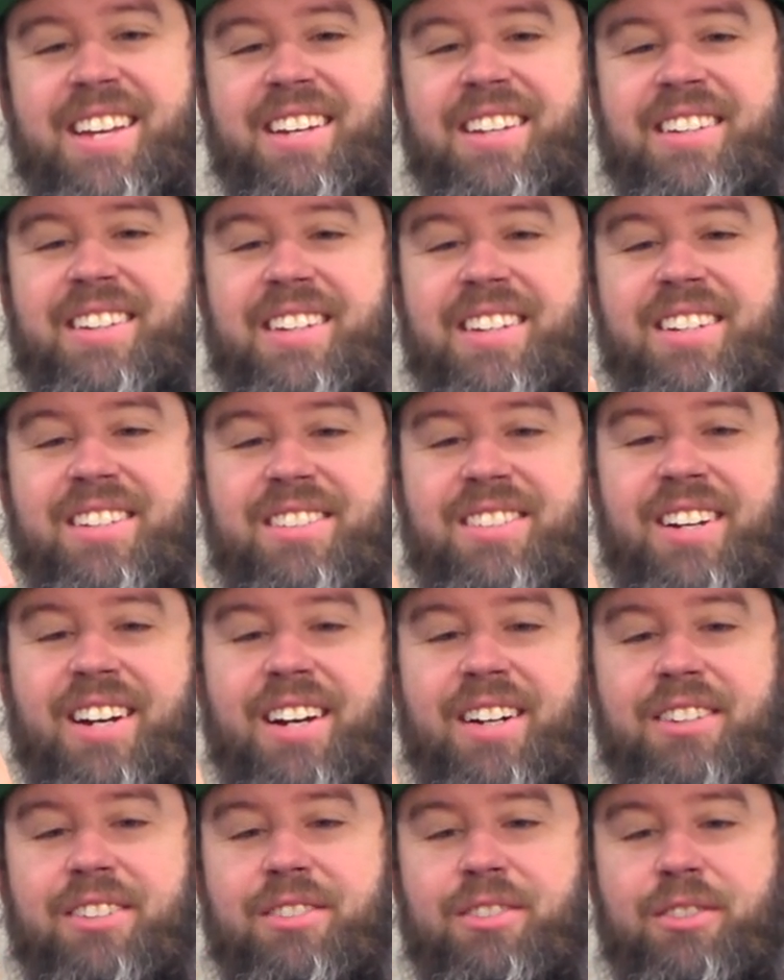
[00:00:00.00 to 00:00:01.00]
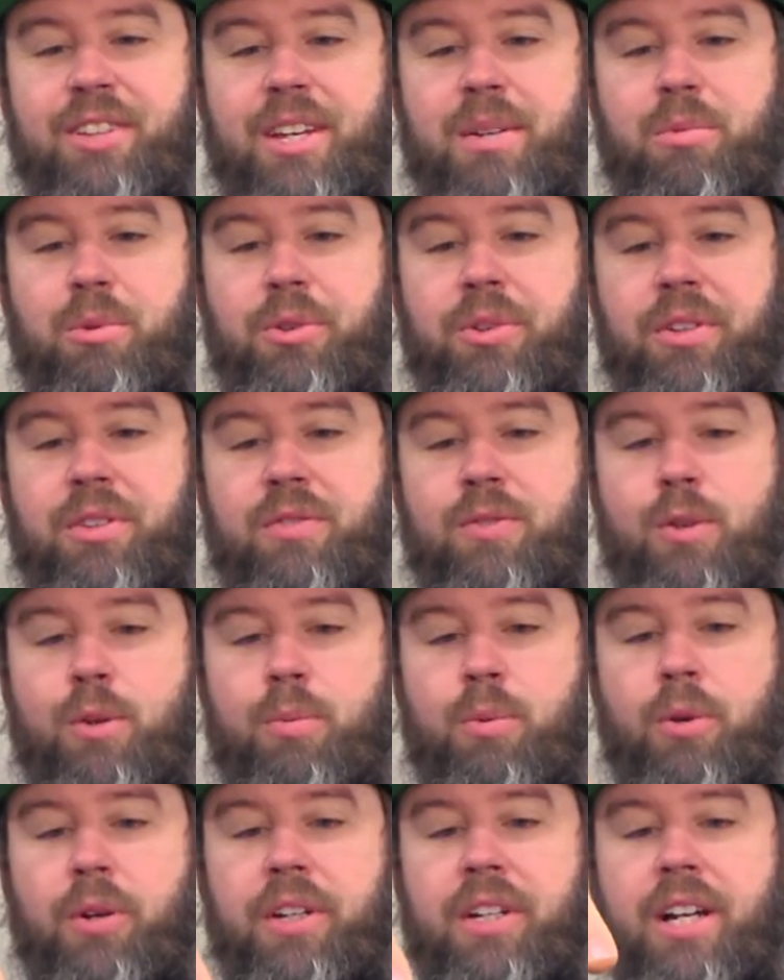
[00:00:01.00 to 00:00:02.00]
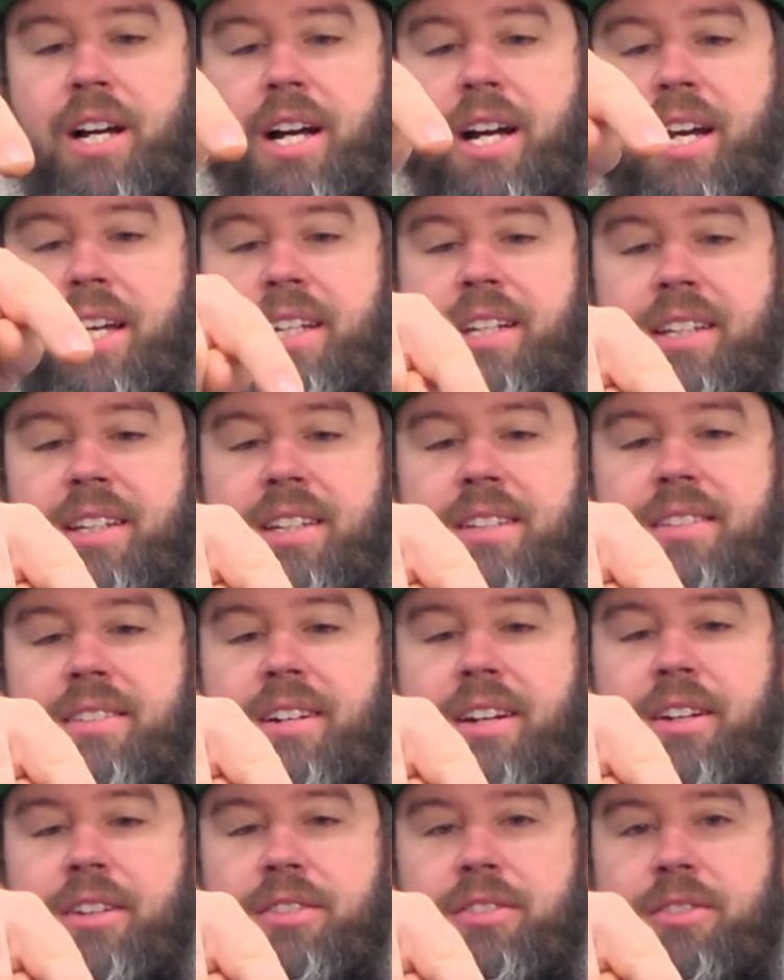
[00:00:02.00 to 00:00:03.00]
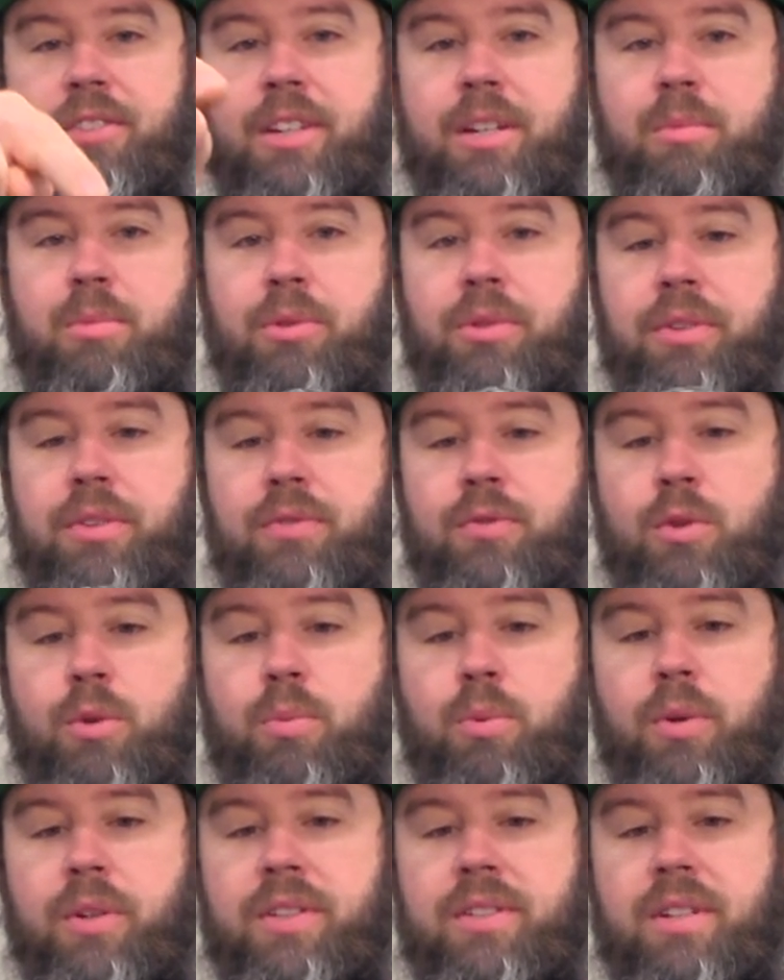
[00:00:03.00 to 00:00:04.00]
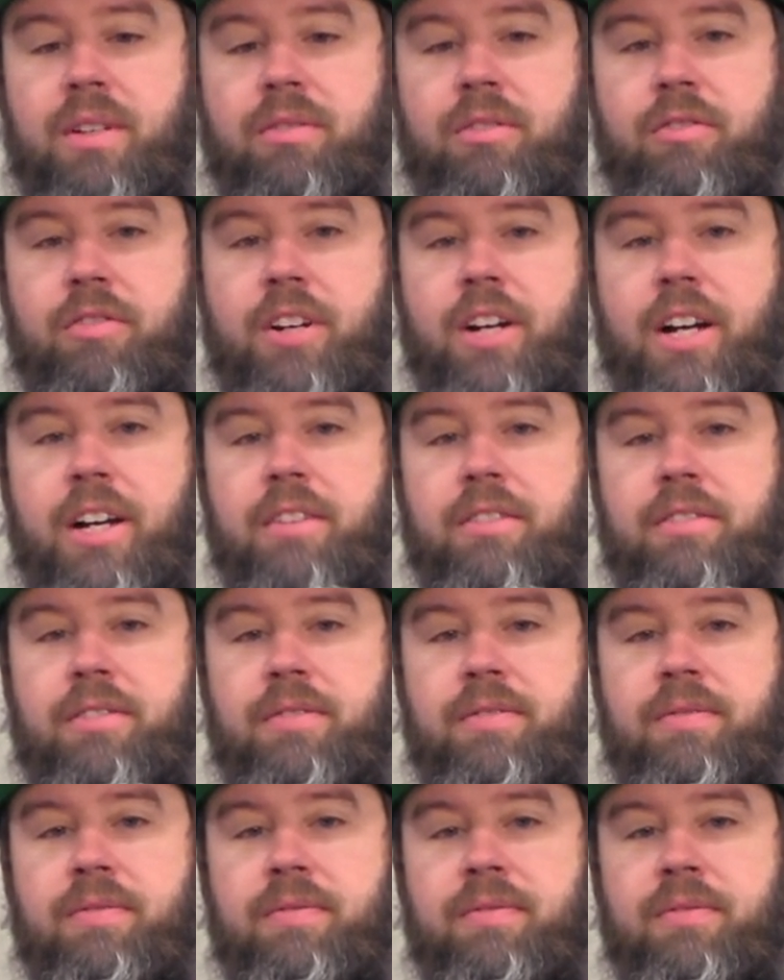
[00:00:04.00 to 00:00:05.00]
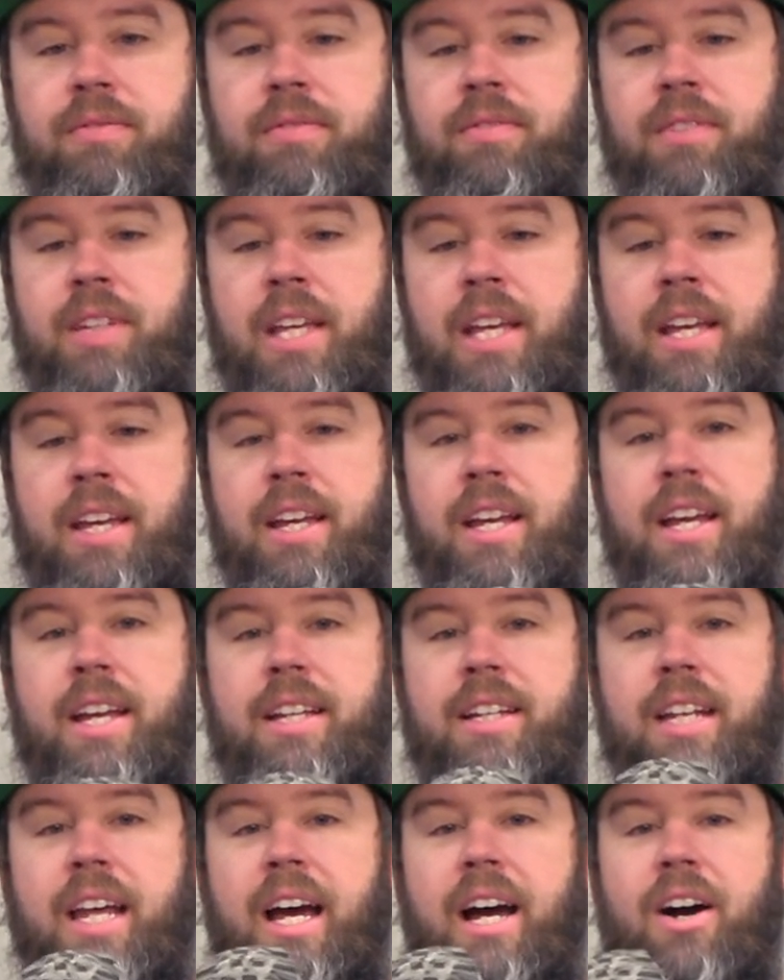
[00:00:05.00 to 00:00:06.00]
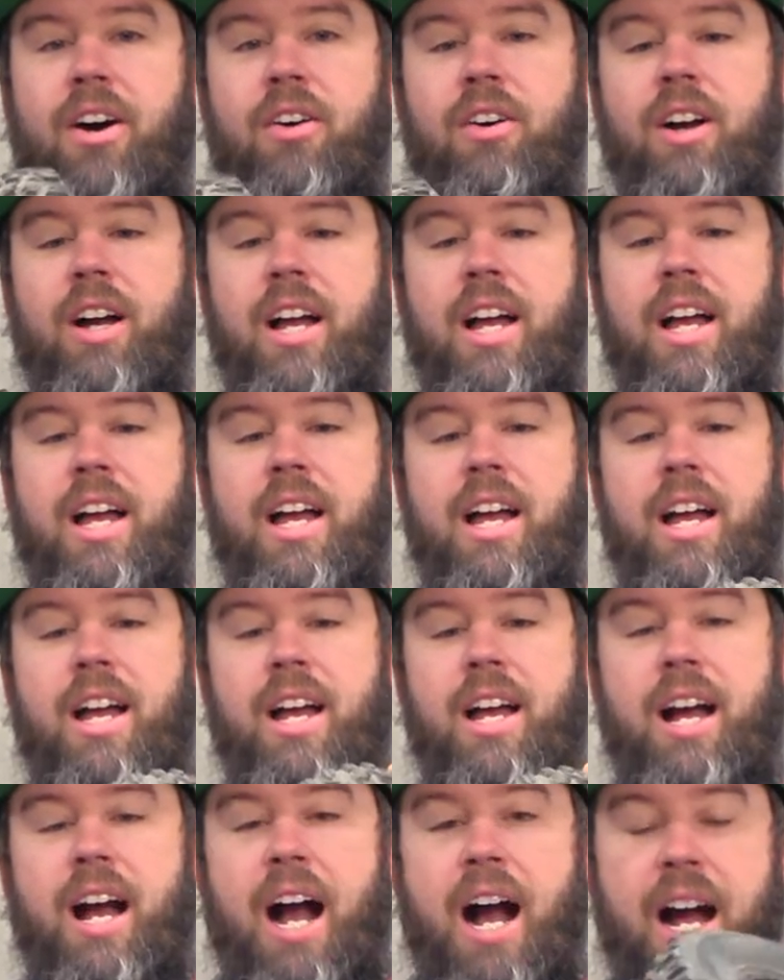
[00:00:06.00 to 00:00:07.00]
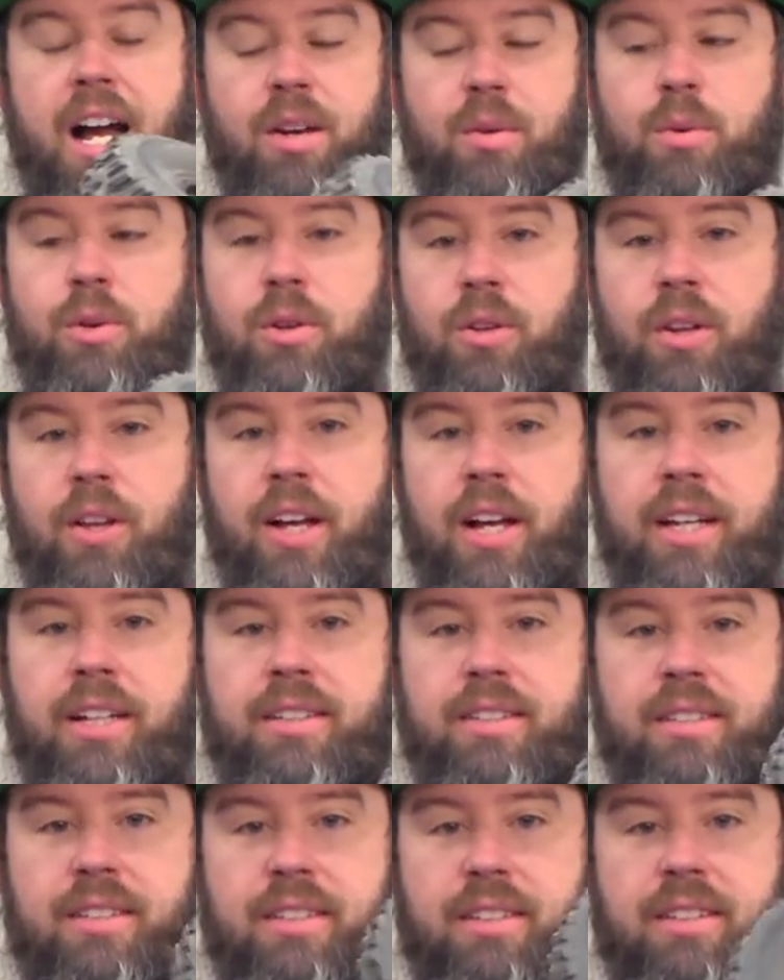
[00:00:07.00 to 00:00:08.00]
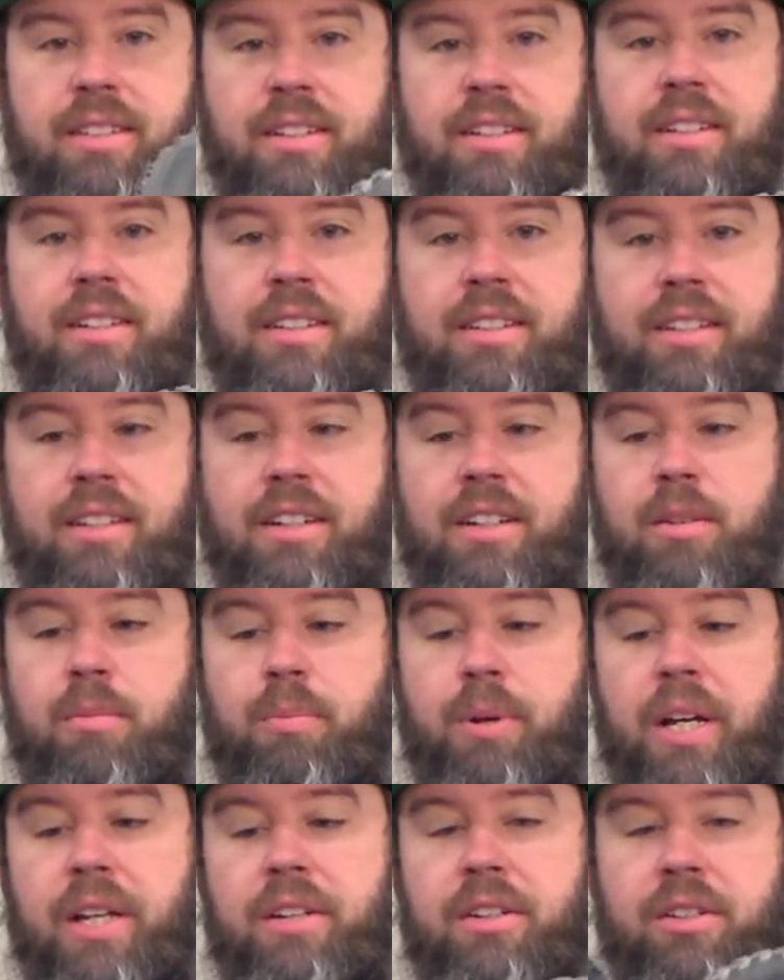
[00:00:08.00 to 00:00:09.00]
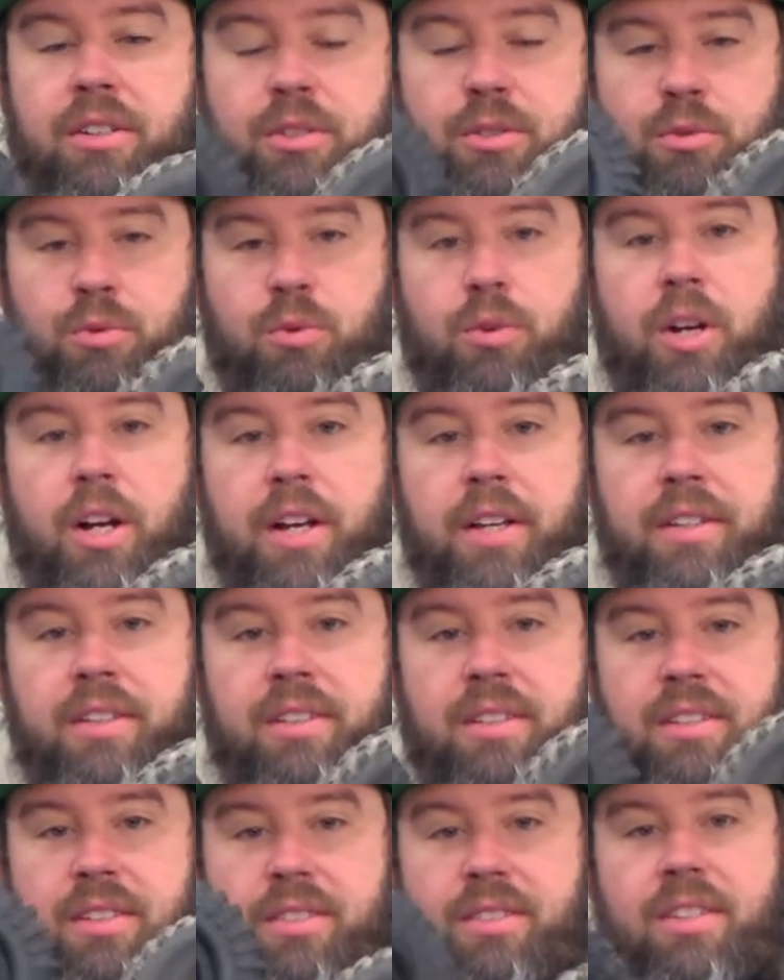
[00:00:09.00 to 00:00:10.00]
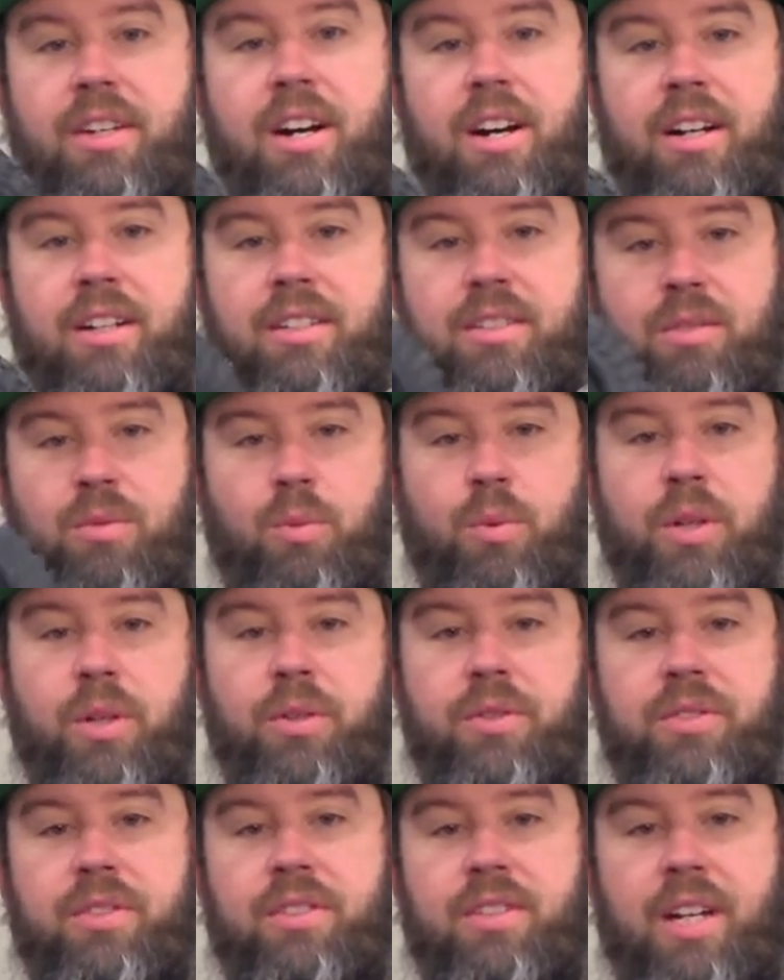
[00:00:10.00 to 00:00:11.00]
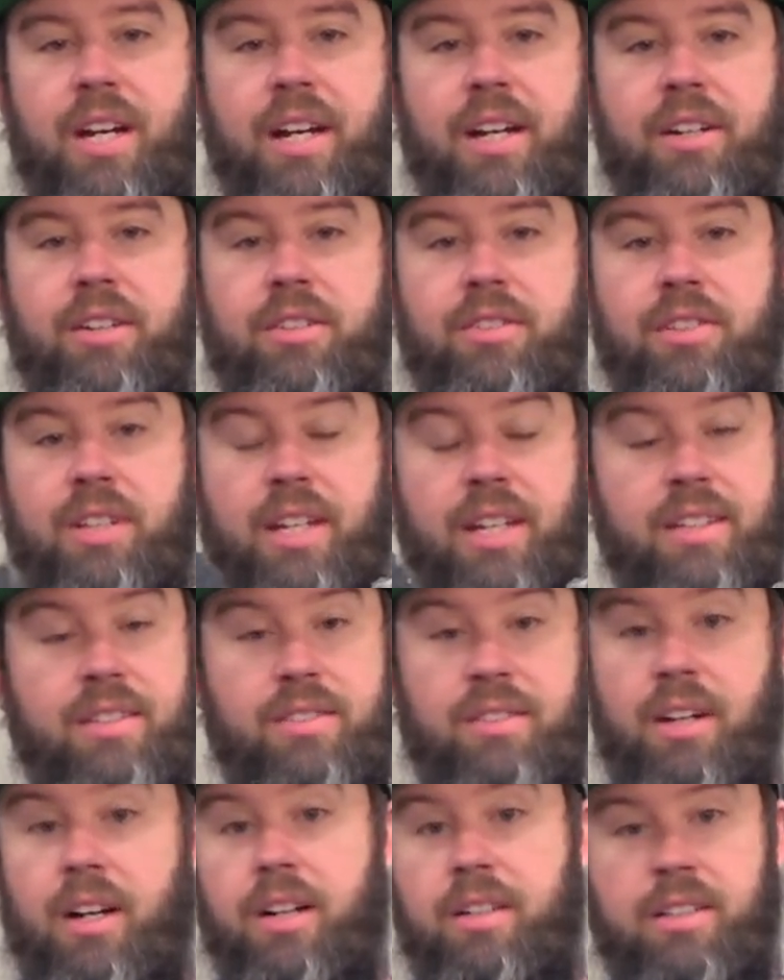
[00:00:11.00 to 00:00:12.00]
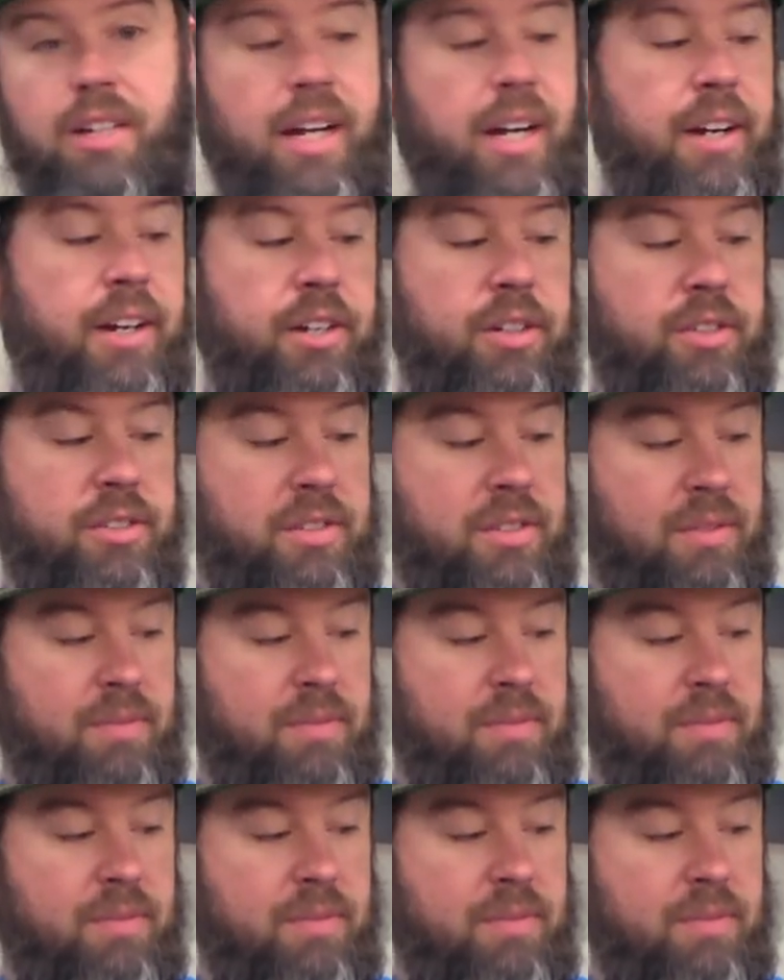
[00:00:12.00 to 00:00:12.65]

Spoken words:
these tires are labeled as 4.9 and these tires are labeled as 4.75. Now, I will let the competitors run the stock wheels and tires and stock tires.